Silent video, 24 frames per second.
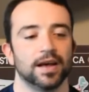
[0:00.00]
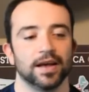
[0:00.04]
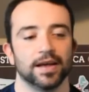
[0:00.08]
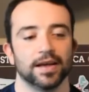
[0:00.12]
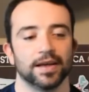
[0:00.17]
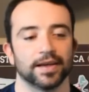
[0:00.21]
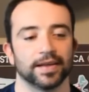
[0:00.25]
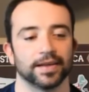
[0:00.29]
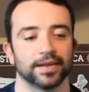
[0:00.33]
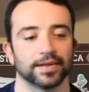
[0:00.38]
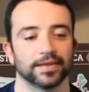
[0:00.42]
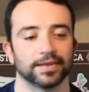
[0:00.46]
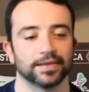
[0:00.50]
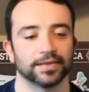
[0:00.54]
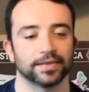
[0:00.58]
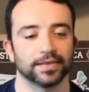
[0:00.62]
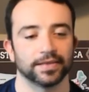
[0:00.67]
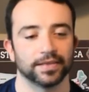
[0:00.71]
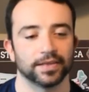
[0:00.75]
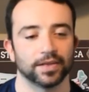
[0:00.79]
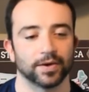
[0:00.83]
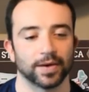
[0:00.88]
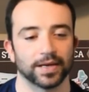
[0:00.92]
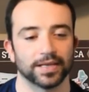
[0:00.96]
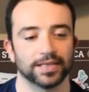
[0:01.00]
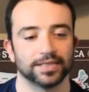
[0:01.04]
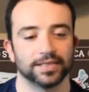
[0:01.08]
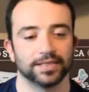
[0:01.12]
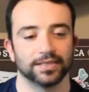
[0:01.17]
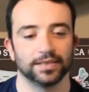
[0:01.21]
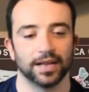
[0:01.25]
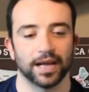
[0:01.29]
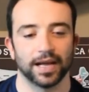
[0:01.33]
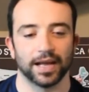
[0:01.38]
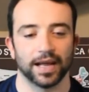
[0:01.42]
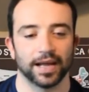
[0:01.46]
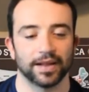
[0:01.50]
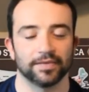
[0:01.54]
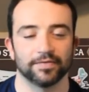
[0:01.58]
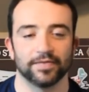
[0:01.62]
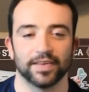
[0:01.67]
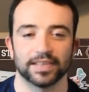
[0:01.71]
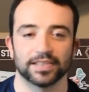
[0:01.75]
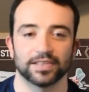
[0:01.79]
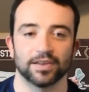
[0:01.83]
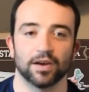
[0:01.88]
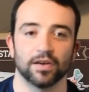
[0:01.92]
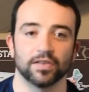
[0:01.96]
and I
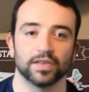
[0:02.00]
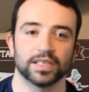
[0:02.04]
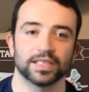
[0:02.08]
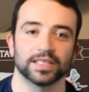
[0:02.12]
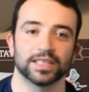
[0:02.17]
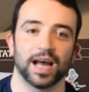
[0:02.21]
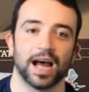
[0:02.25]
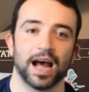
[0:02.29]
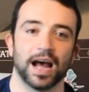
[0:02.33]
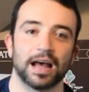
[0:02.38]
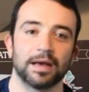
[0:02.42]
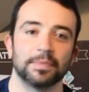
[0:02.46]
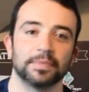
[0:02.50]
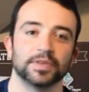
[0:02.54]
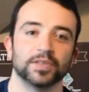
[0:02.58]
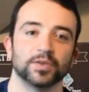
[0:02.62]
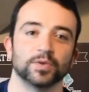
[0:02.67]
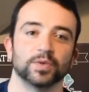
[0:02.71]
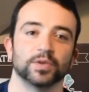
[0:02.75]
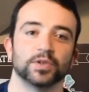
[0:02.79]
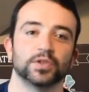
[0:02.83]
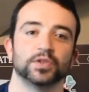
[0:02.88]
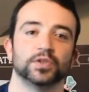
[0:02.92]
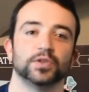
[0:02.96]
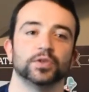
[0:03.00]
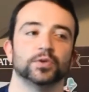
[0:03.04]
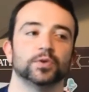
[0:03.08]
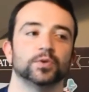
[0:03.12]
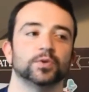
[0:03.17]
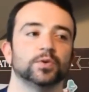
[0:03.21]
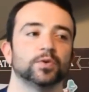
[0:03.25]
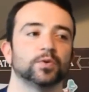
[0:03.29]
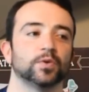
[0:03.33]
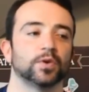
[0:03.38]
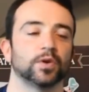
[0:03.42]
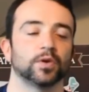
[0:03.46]
invest all this time into a shoot or a